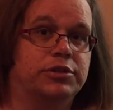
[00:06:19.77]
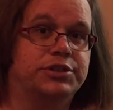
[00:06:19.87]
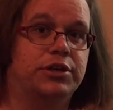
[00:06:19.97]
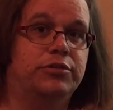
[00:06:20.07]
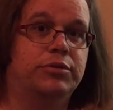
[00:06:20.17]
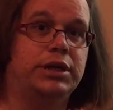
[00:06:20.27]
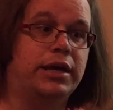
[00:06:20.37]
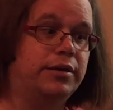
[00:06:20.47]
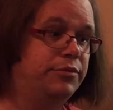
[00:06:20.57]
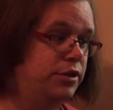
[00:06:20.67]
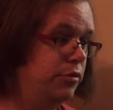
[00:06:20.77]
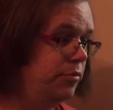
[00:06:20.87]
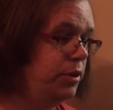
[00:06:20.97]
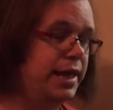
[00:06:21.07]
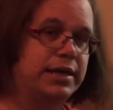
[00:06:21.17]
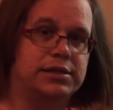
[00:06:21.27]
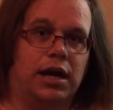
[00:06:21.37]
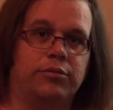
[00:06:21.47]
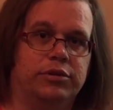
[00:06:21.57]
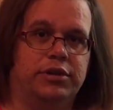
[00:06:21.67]
So when I am done with the plant,
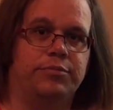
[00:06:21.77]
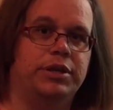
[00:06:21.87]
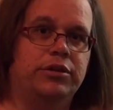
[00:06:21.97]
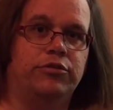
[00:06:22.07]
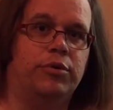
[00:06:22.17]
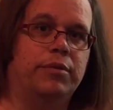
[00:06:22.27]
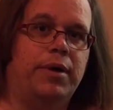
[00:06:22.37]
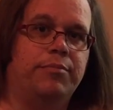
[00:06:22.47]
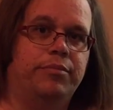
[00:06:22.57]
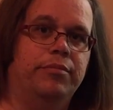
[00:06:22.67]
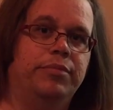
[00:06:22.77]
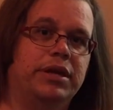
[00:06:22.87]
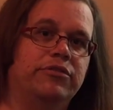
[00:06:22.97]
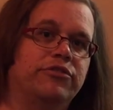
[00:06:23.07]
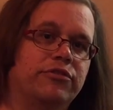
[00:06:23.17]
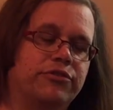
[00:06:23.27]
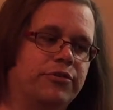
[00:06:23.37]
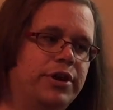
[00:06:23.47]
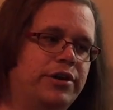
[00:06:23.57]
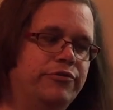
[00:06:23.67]
I will dump it into one of my bins and
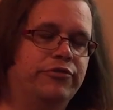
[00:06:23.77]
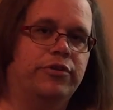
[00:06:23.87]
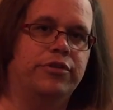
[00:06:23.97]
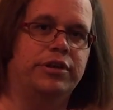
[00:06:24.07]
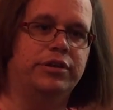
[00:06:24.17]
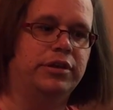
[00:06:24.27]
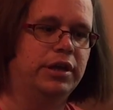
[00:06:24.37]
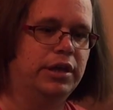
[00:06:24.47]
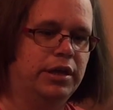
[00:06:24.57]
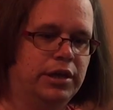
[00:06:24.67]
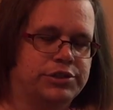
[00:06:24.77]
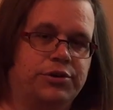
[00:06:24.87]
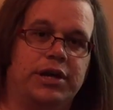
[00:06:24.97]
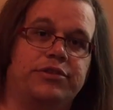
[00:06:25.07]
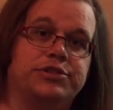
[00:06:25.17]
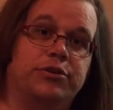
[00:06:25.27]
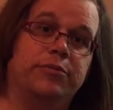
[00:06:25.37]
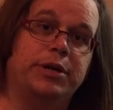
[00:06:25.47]
sort out the soil,